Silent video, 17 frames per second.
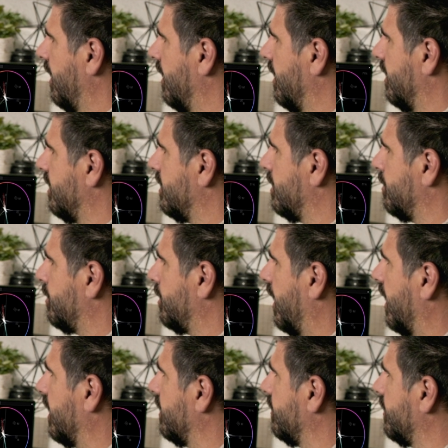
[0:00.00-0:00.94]
and then
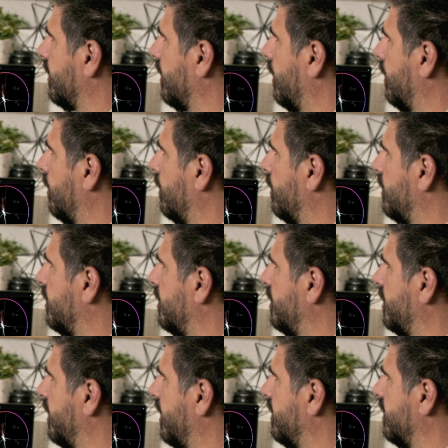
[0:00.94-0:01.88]
subtractive low
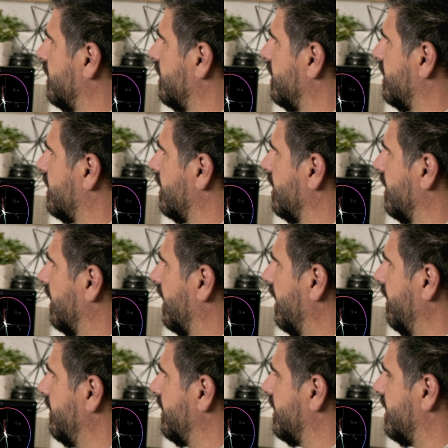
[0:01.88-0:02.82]
just changes
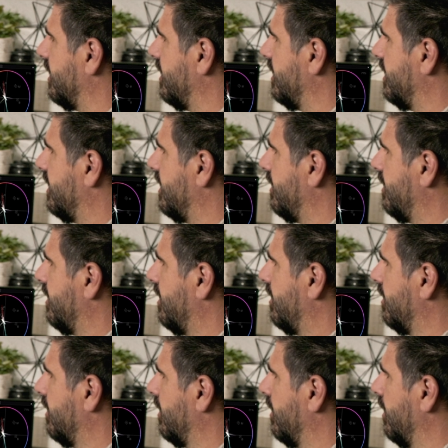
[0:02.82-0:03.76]
kind of
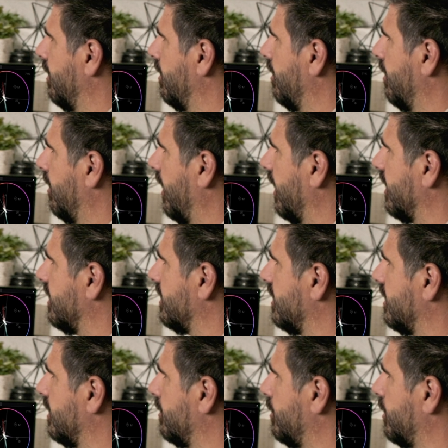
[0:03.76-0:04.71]
a, like, is
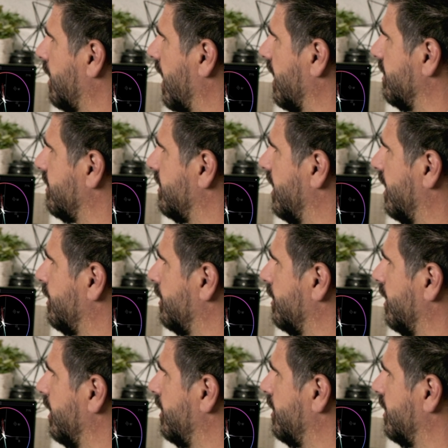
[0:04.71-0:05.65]
it subtractive
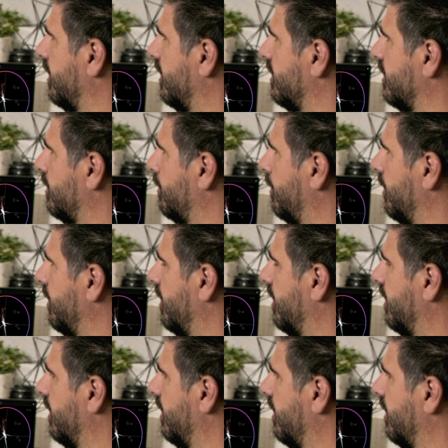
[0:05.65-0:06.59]
saturation as it's
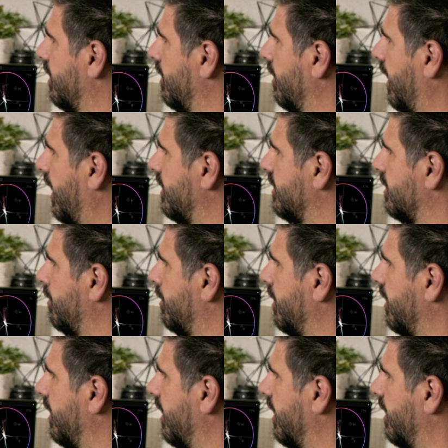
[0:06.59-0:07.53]
putting it in? How's it
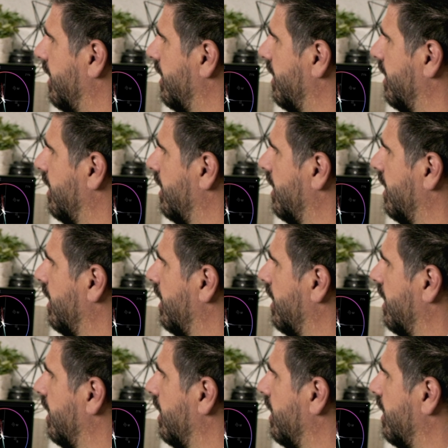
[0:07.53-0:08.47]
putting that in?
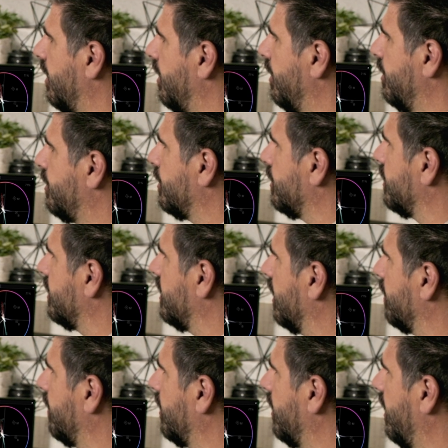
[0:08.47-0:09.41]
The neutral
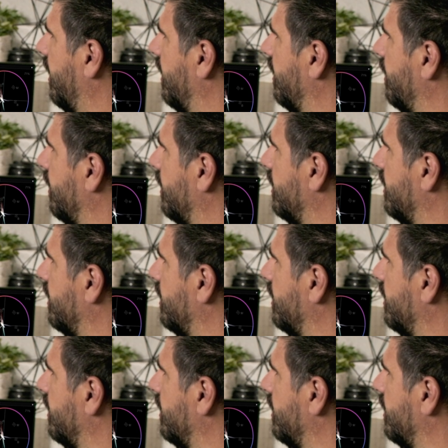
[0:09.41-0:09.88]
segment length, you